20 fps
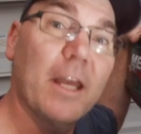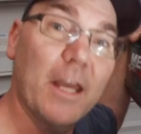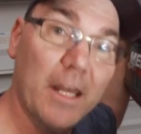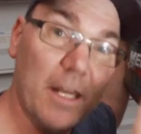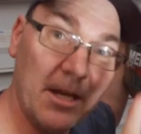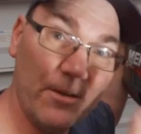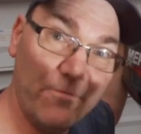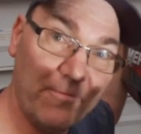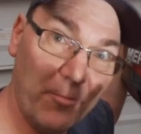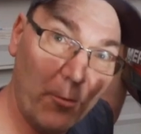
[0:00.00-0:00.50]

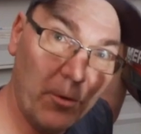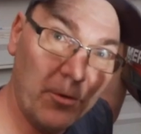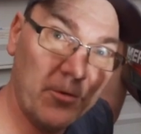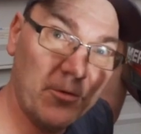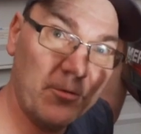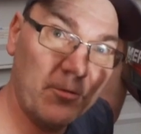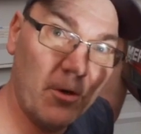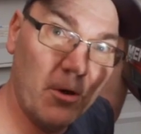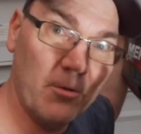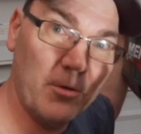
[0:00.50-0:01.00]
In a
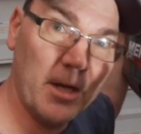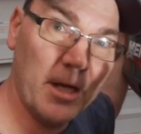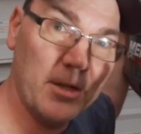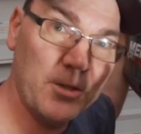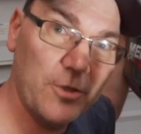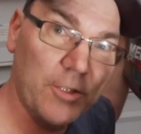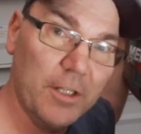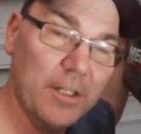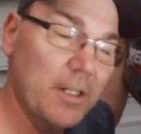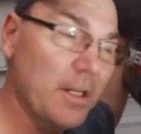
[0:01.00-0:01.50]
four-stroke
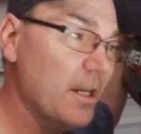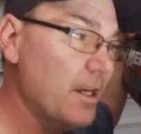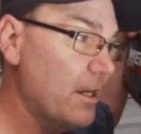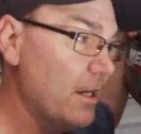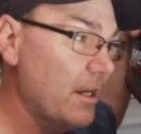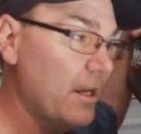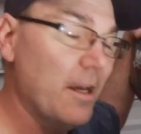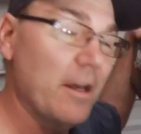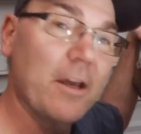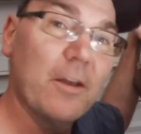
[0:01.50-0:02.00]
engine,
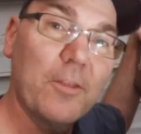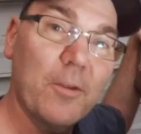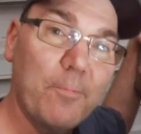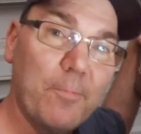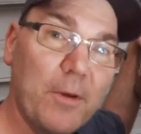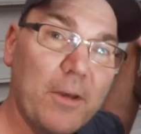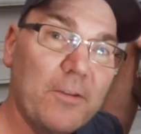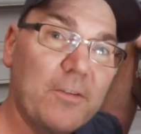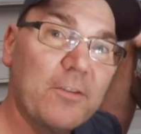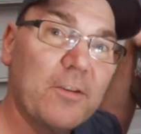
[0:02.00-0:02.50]
the
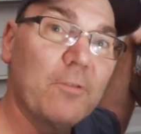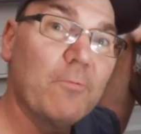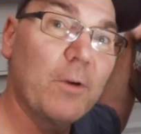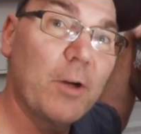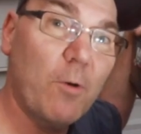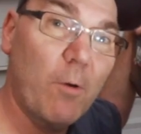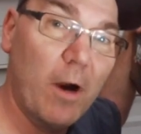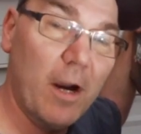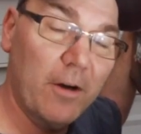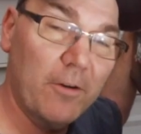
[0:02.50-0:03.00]
piston
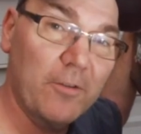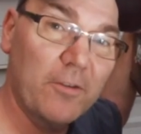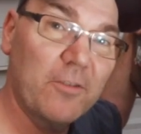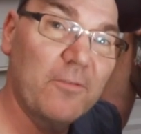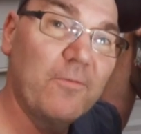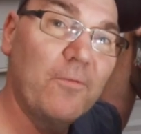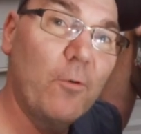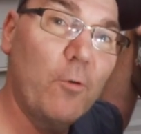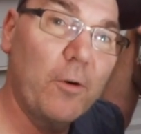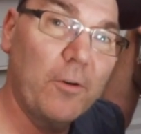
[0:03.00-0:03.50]

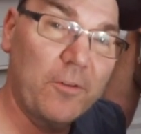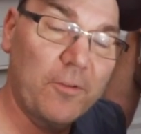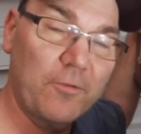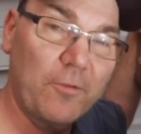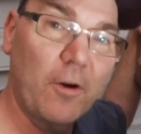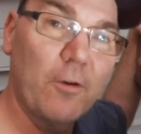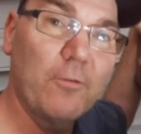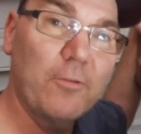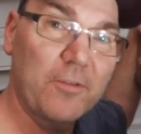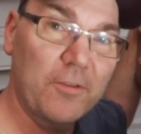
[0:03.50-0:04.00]
requires four
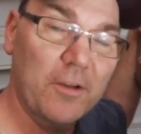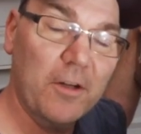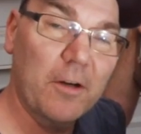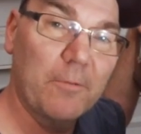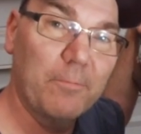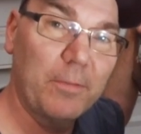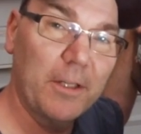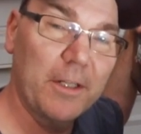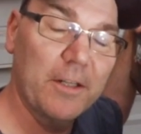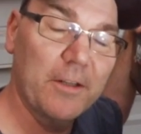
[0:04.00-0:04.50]
strokes to
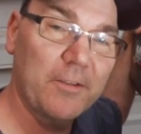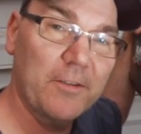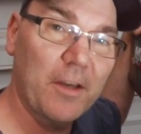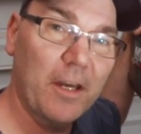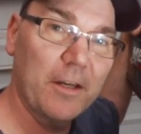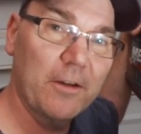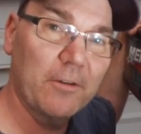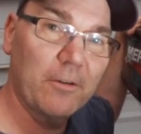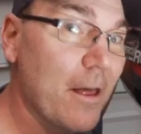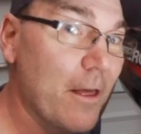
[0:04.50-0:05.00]
complete a
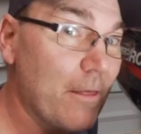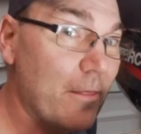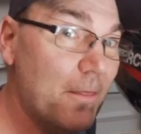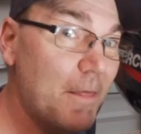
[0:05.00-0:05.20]
cycle.